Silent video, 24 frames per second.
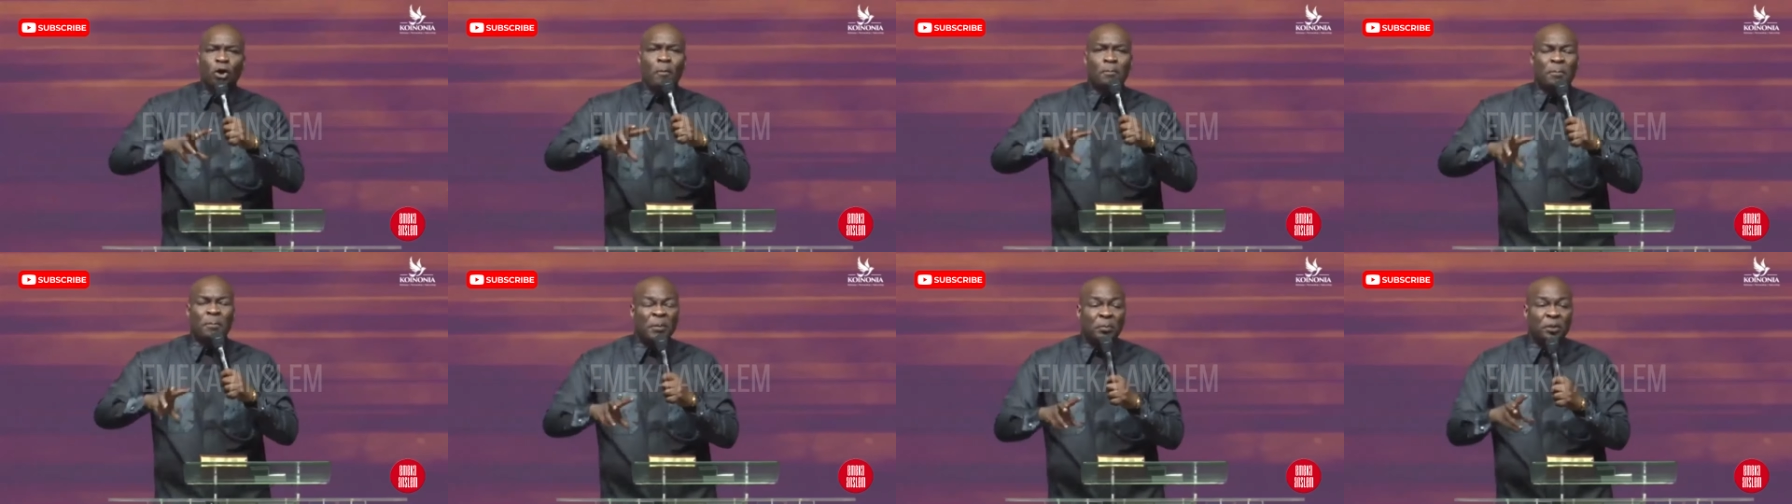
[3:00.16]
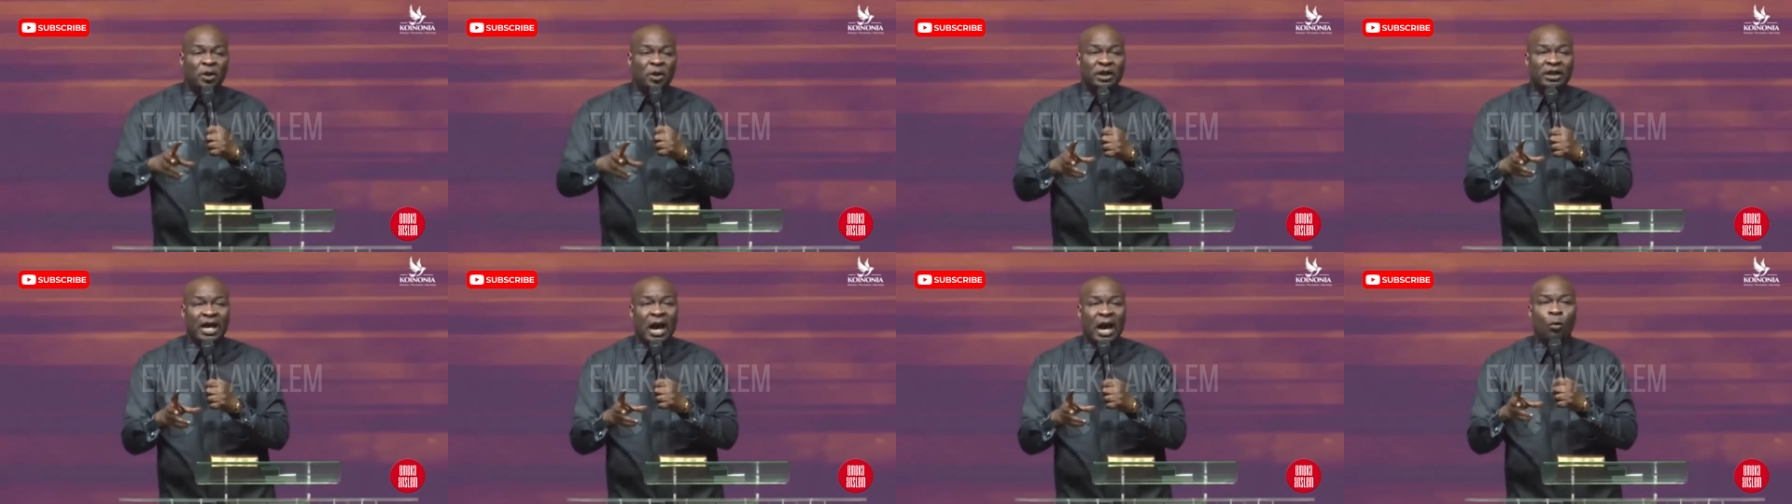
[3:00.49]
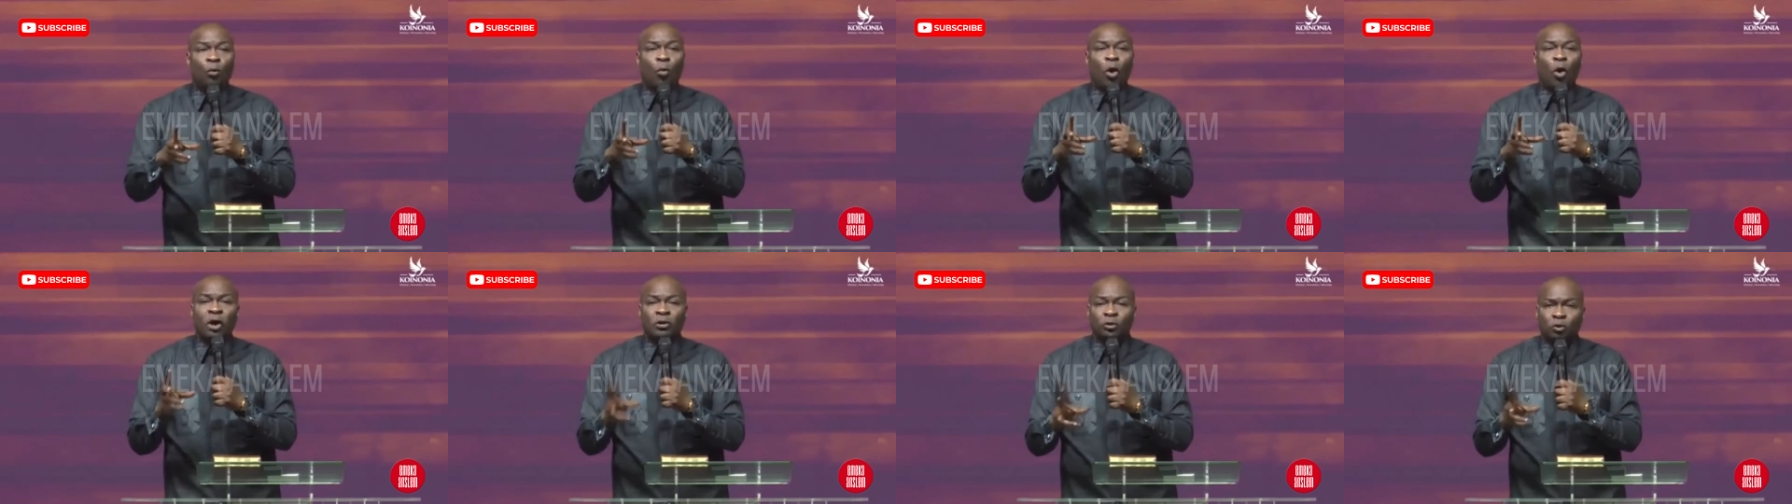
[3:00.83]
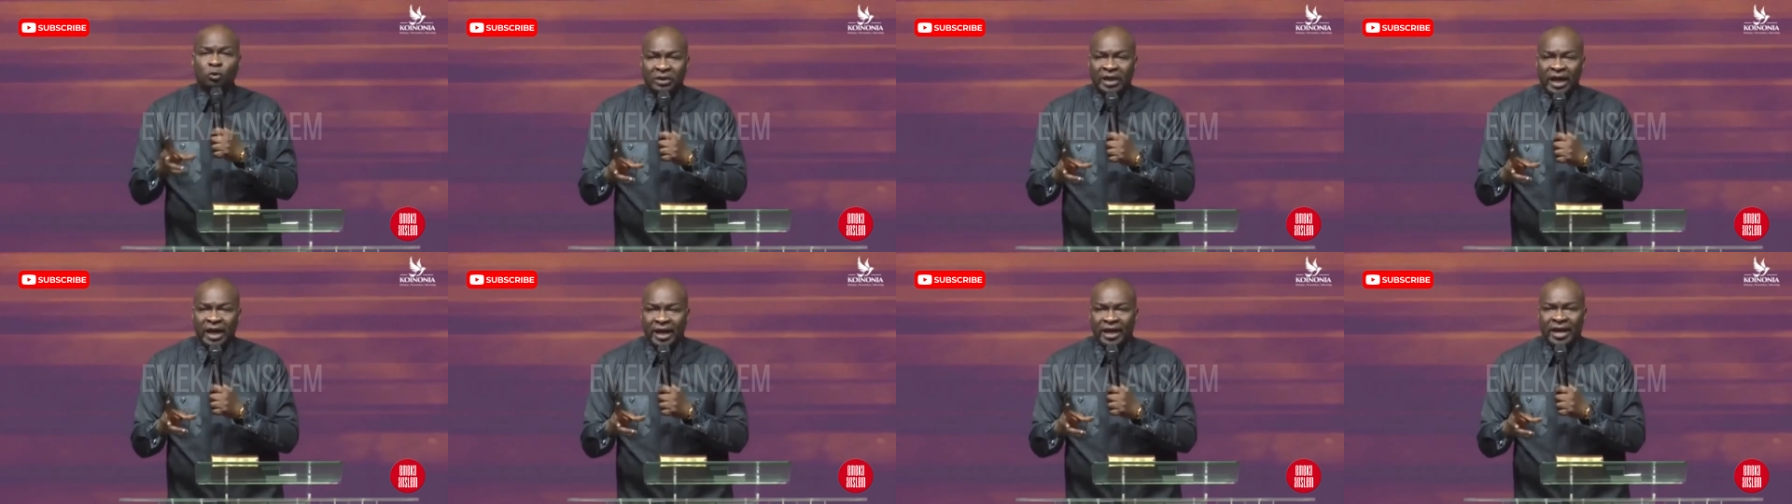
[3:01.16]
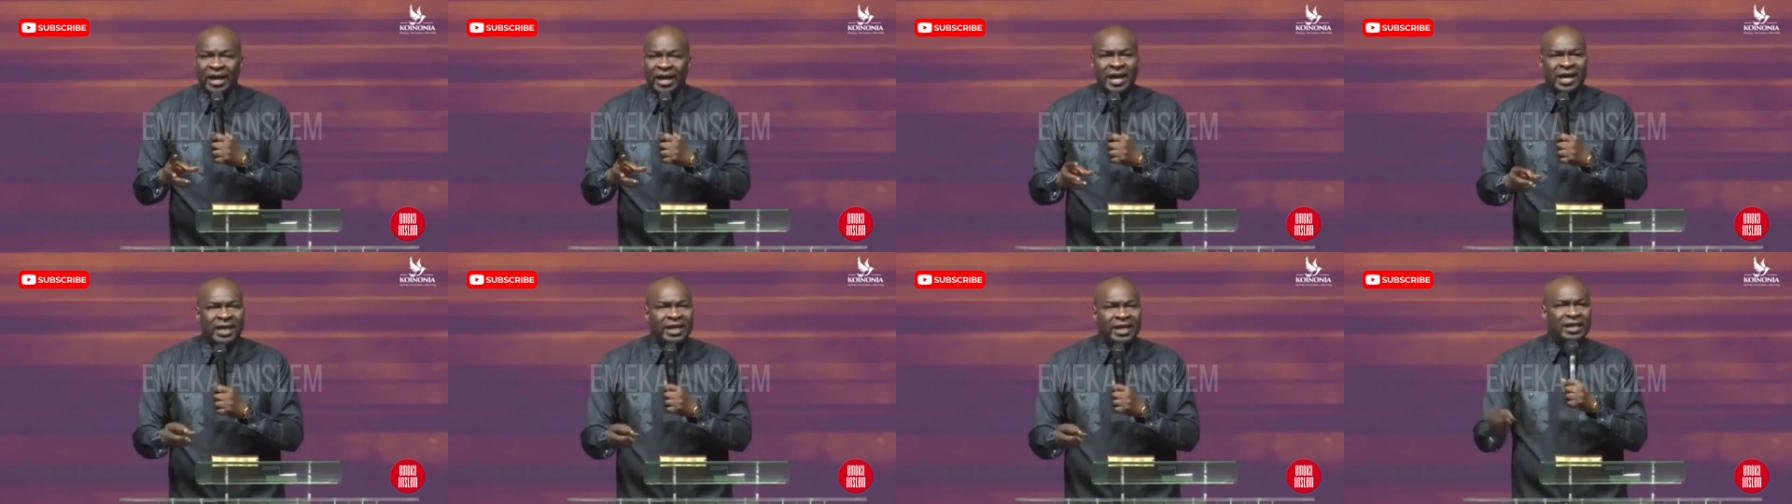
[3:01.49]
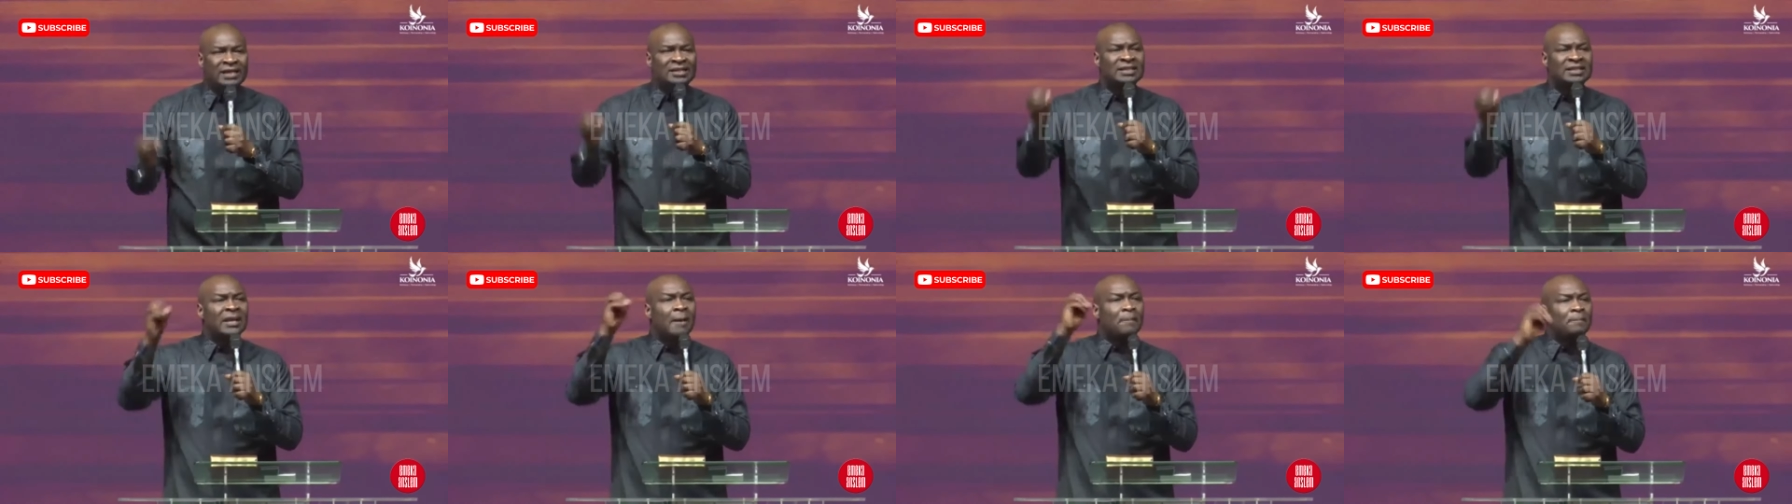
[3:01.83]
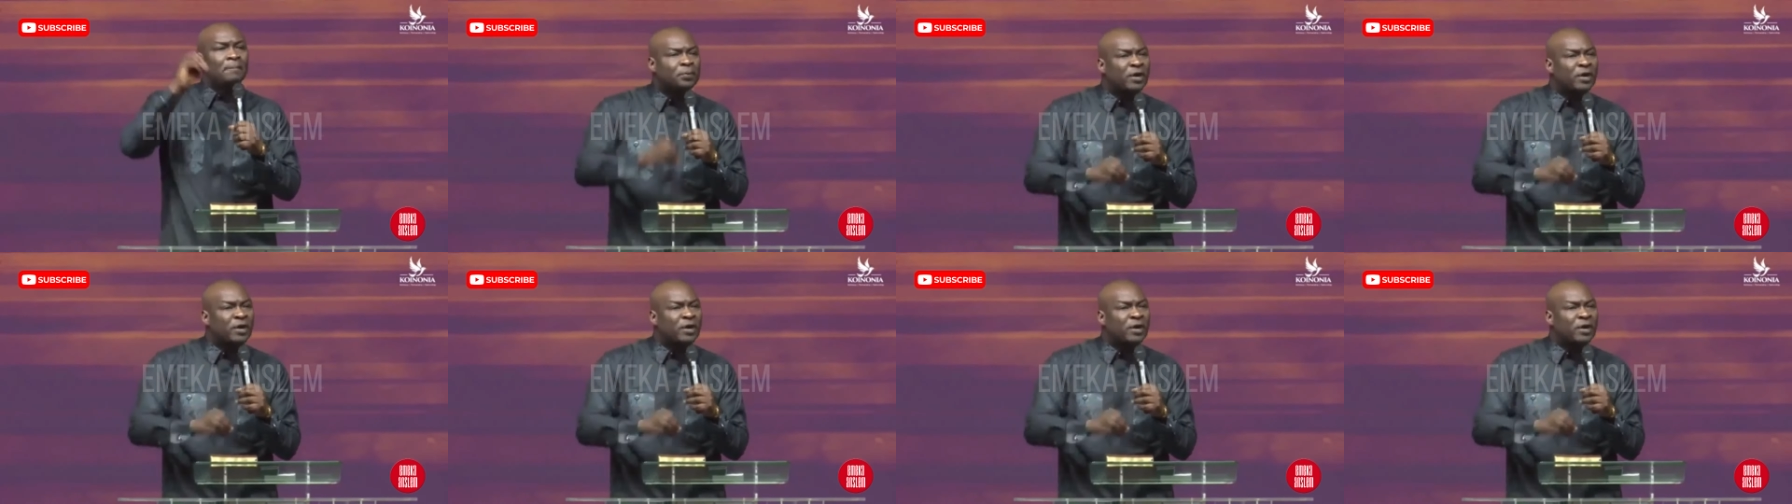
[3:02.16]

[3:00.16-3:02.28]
people in our world today, is the